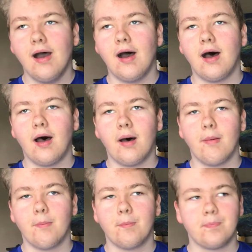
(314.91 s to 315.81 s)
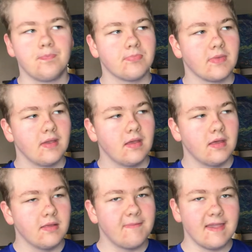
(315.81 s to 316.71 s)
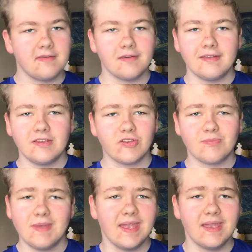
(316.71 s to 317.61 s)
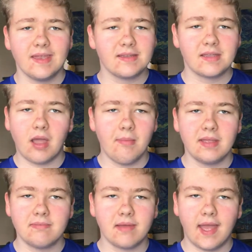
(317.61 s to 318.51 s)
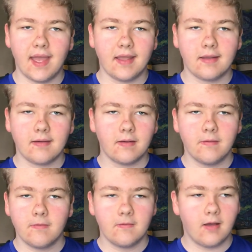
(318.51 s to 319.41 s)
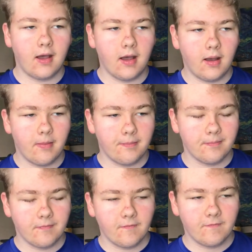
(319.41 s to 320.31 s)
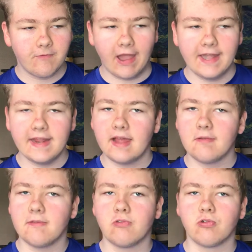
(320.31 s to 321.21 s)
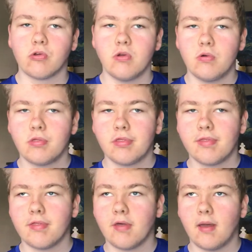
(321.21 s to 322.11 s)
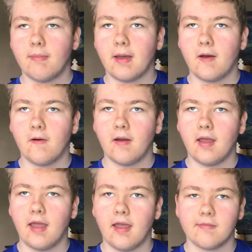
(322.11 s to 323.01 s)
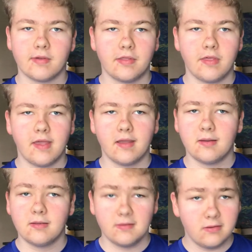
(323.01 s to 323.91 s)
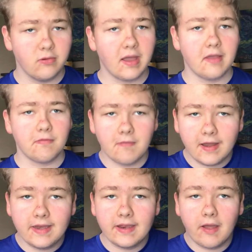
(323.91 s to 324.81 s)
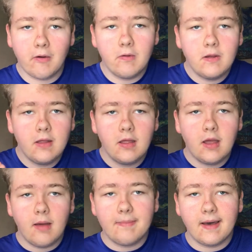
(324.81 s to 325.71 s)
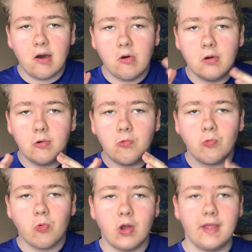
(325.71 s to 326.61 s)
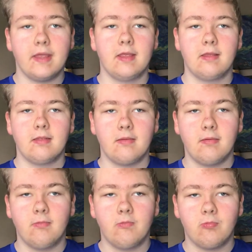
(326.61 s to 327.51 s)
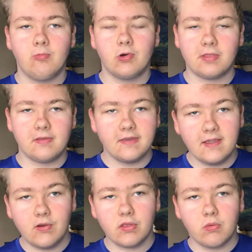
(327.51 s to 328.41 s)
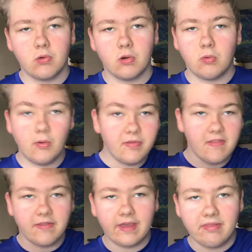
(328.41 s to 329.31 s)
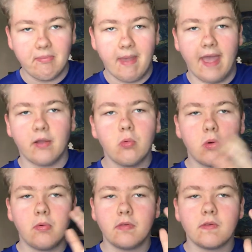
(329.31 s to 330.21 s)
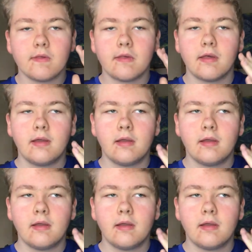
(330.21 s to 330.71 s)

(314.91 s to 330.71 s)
It's basically just me coming back, finding out the truth about everything, you guys finding out about what the secrets were, what was inside the bag, what was